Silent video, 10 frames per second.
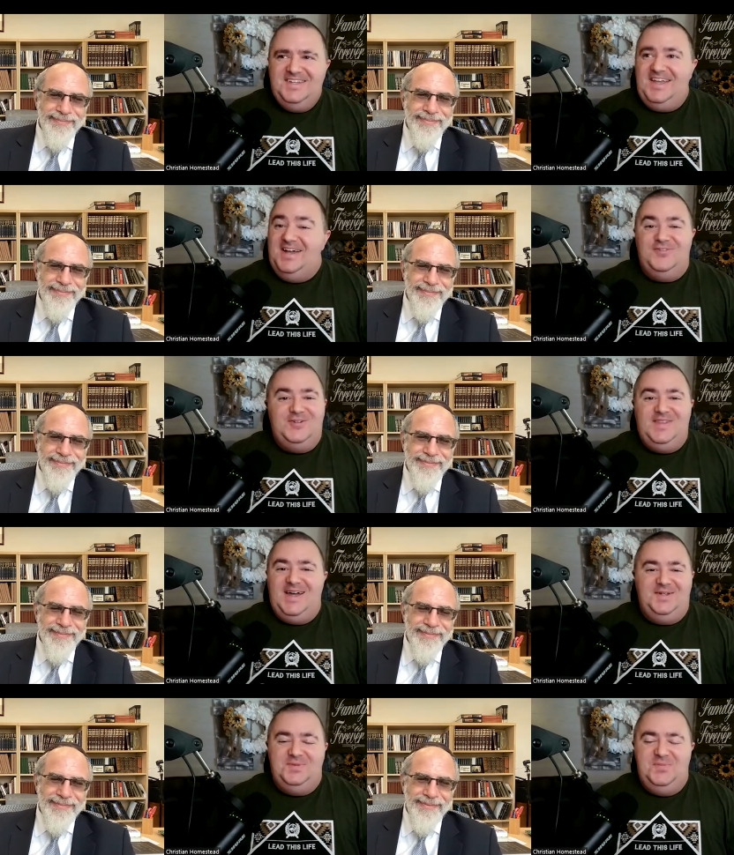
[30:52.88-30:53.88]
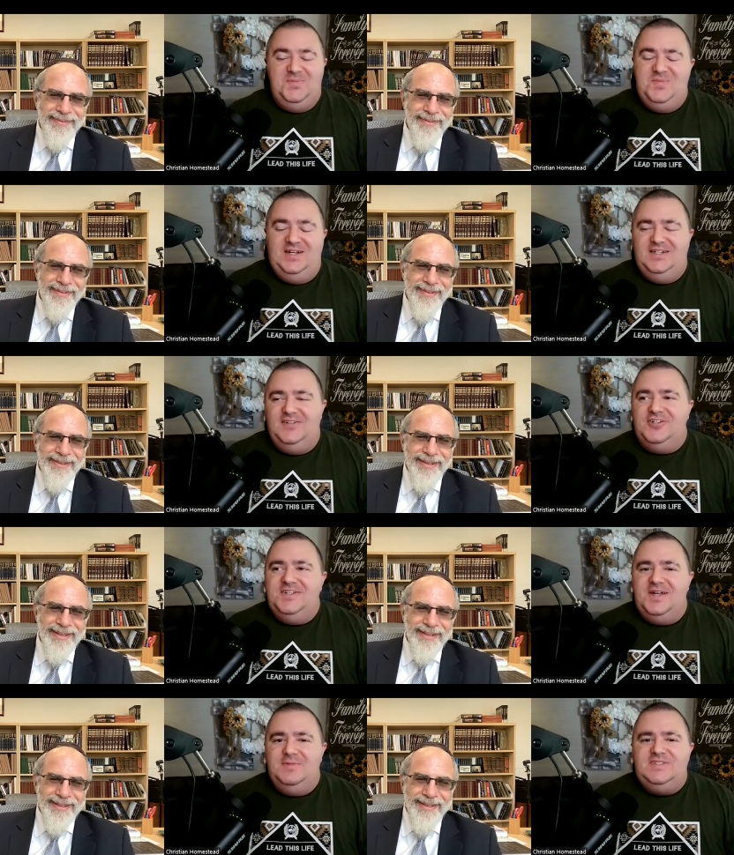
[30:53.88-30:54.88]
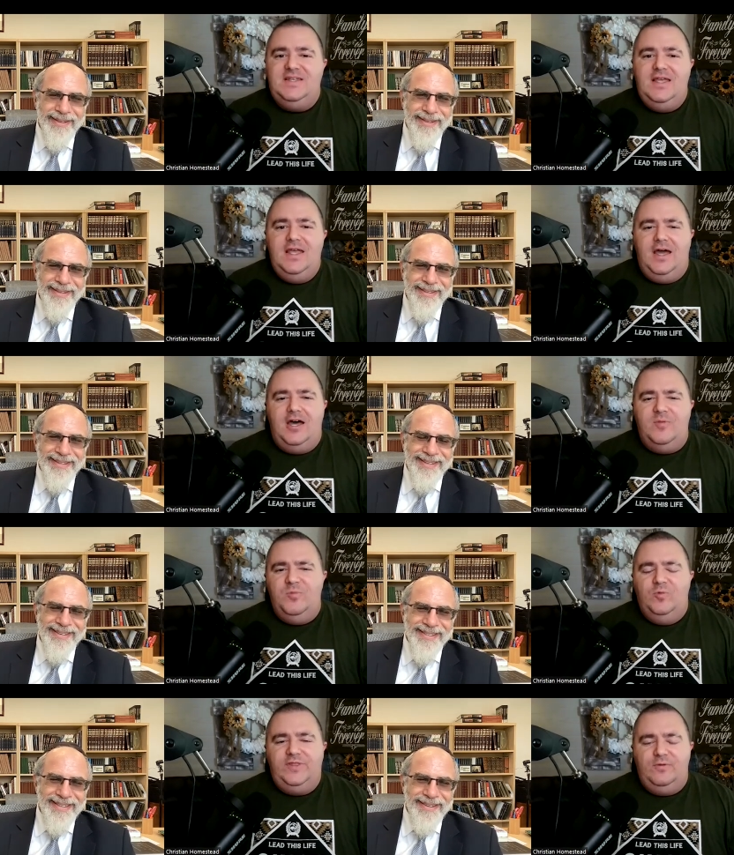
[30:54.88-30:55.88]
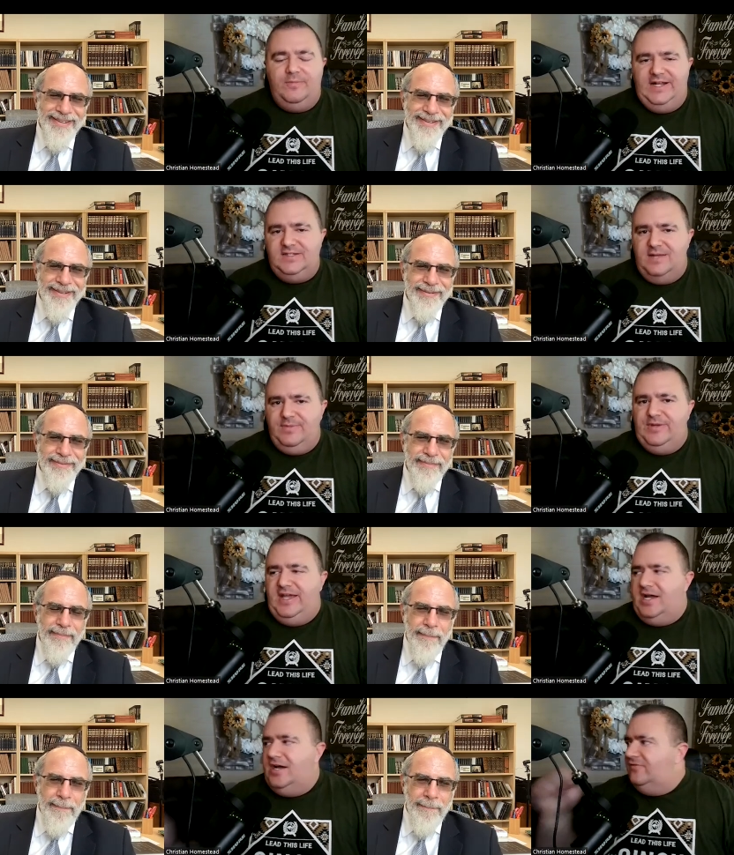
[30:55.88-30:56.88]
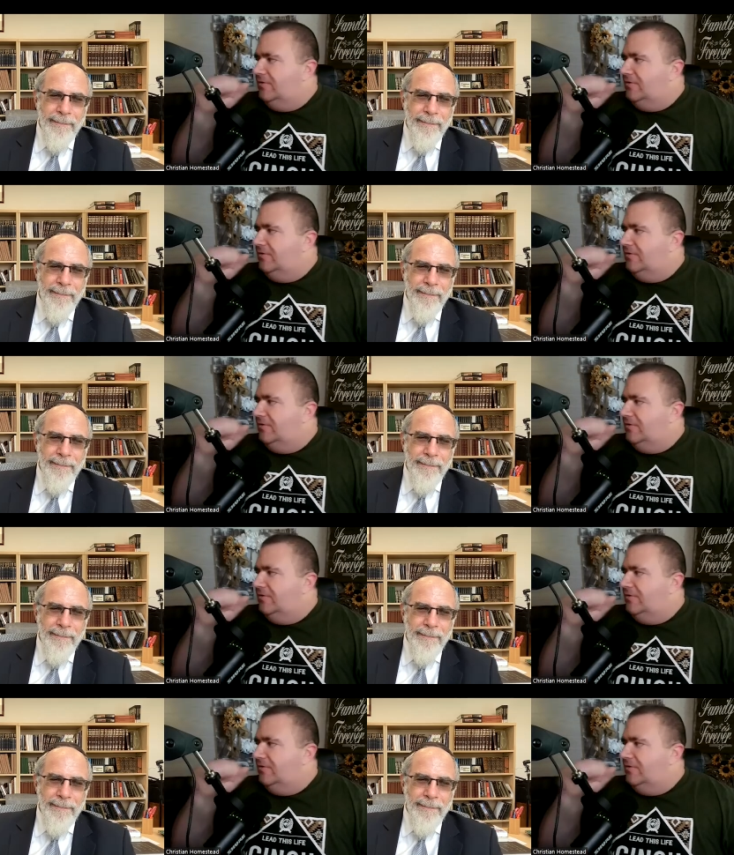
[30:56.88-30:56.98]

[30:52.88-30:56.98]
Speaker 1: yeah, I've heard that many different times. Um, with the remaining time that we have,